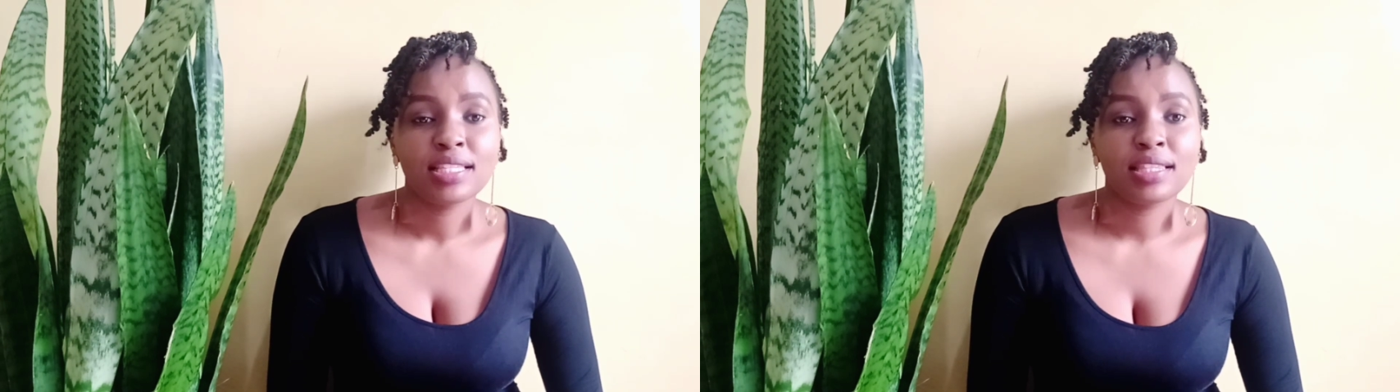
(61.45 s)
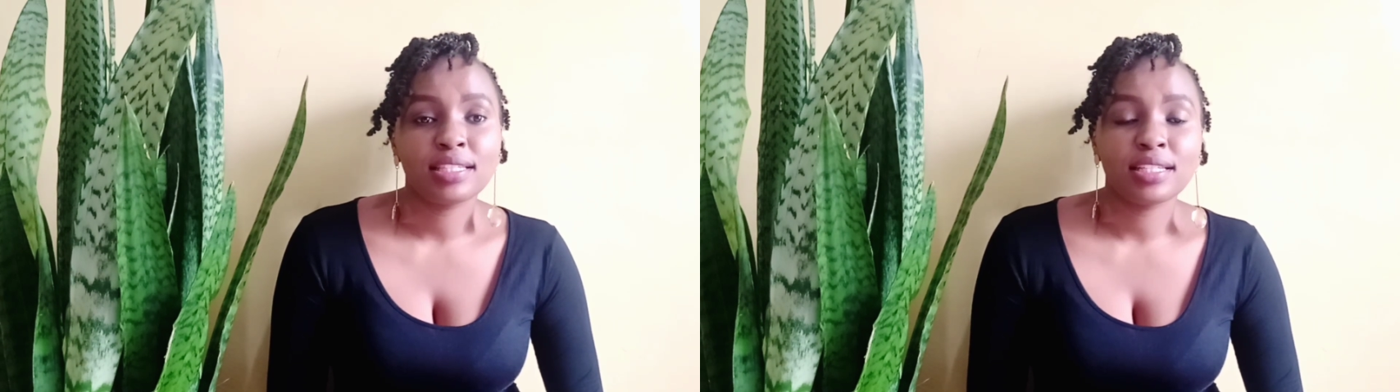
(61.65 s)

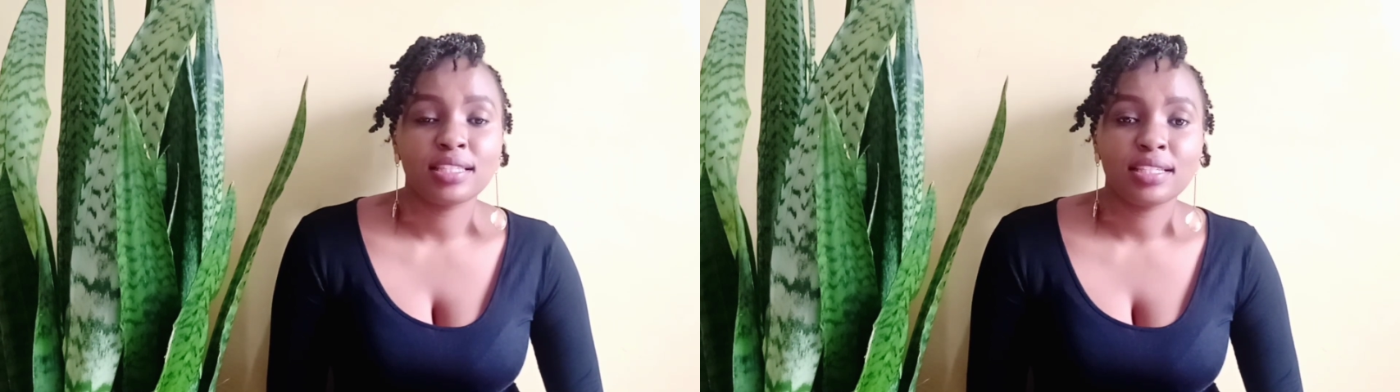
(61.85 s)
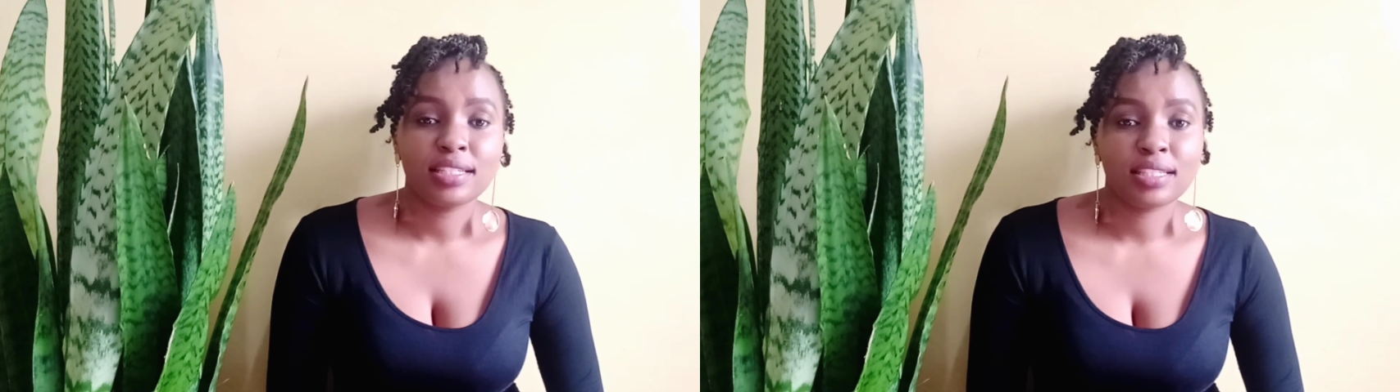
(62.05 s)
Since
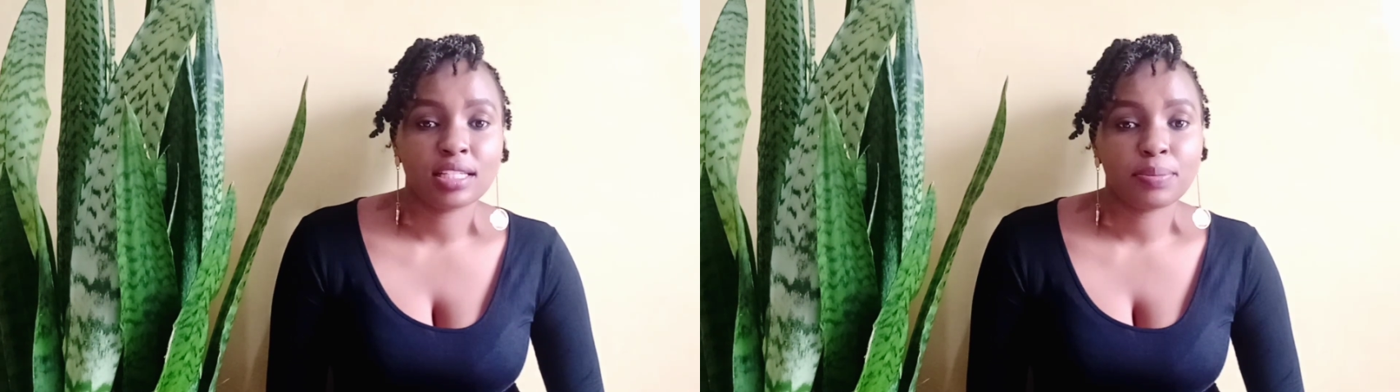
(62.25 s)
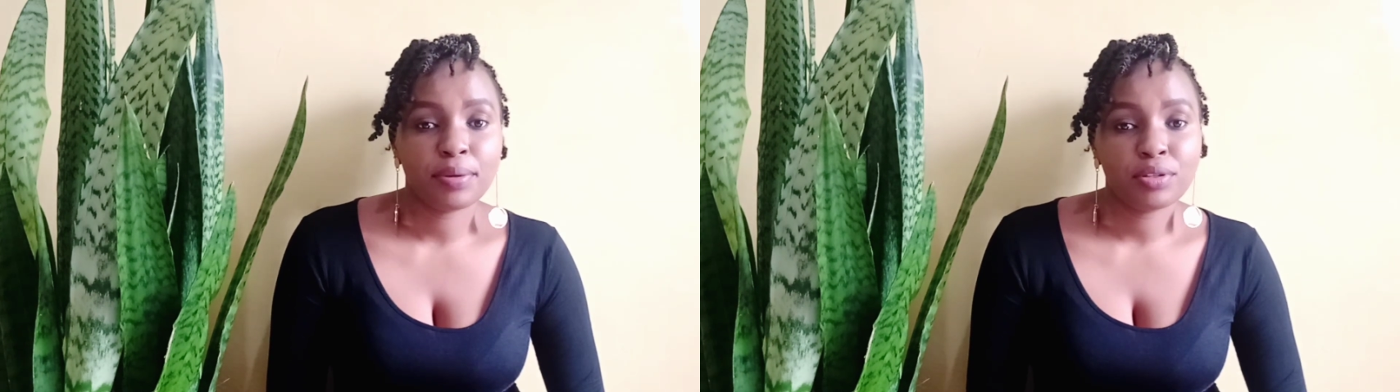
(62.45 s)
this is a
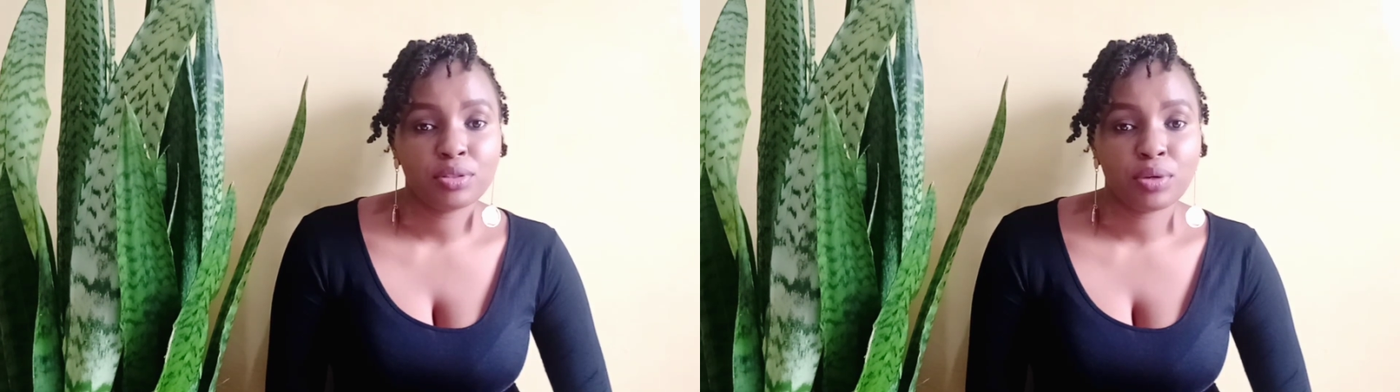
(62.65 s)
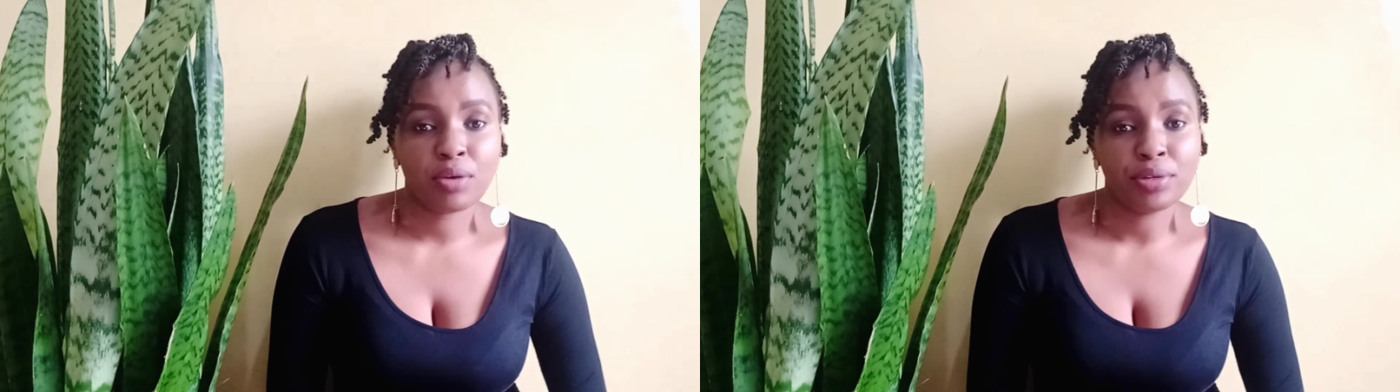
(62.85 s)

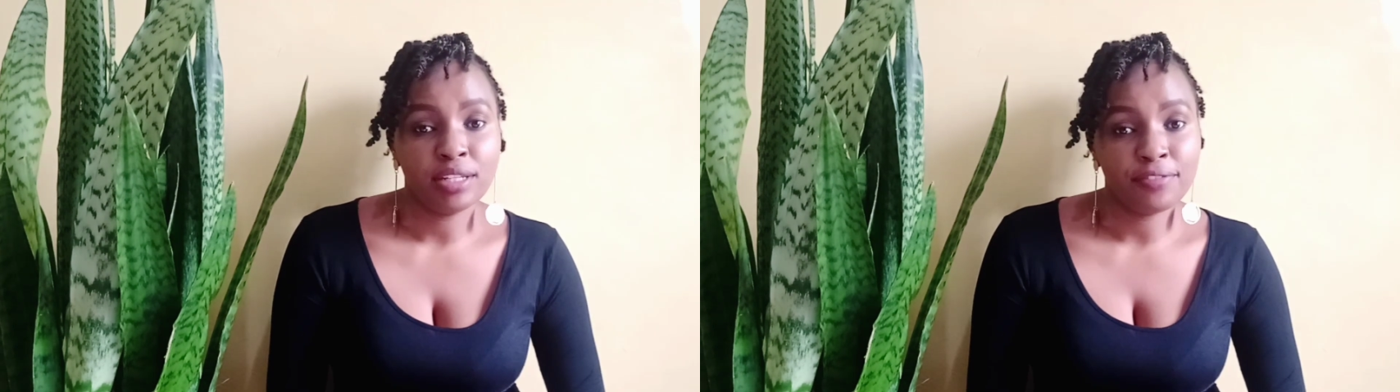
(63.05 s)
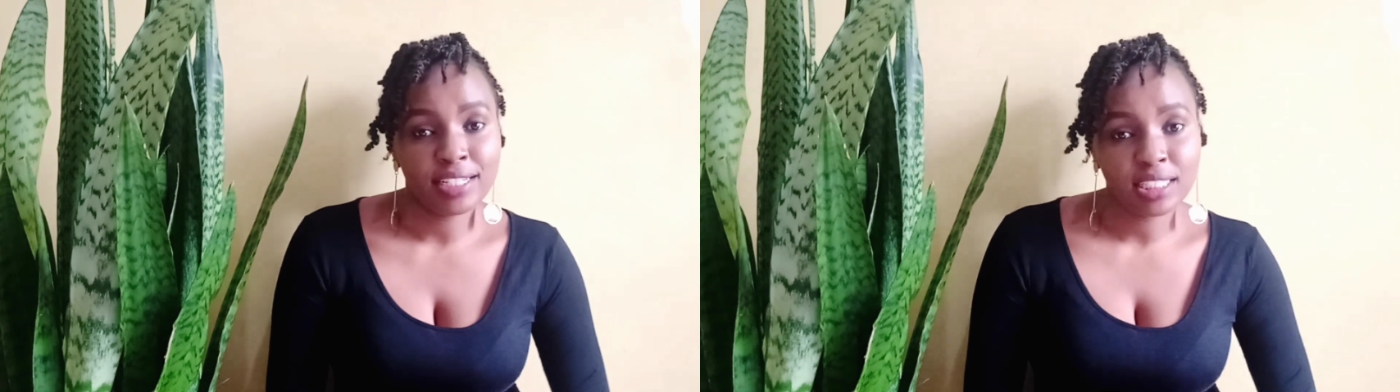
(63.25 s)
space where we
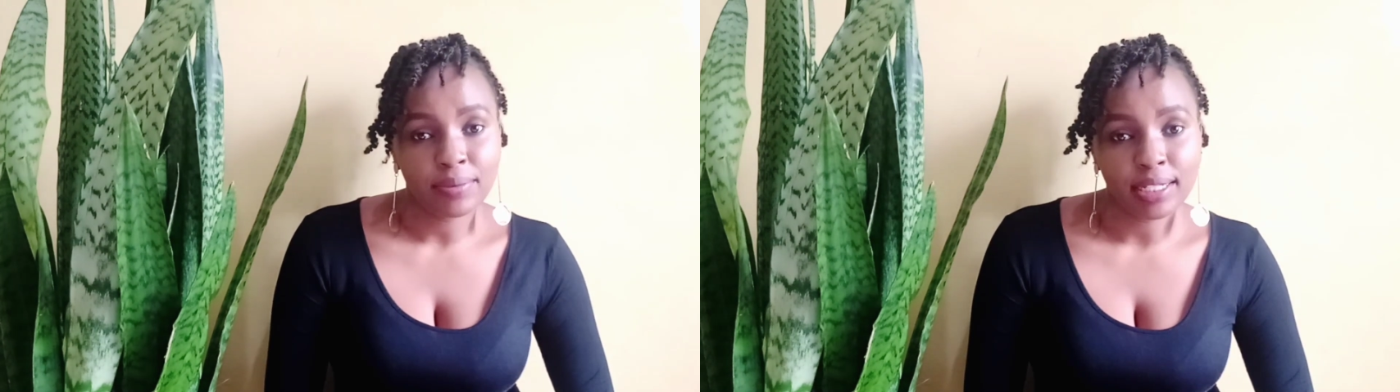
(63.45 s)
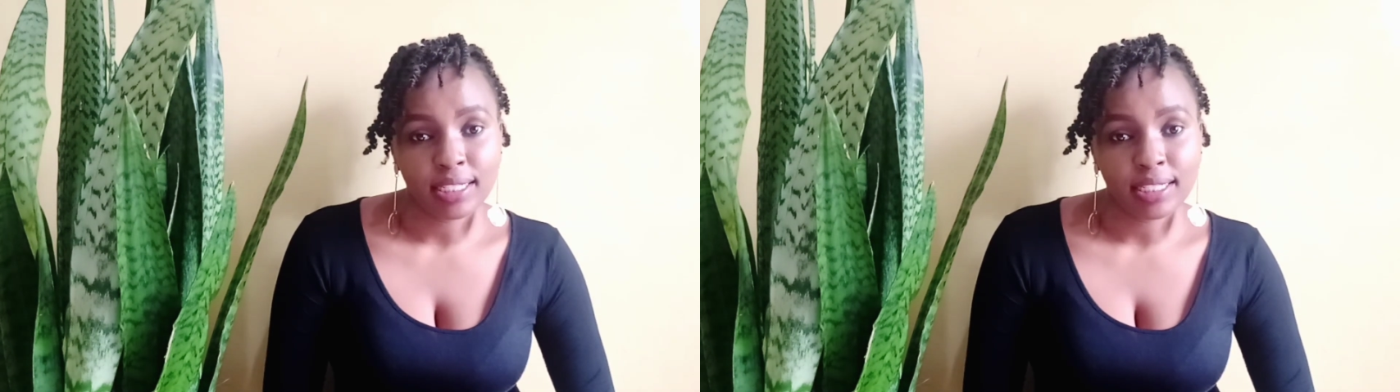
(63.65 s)
invite our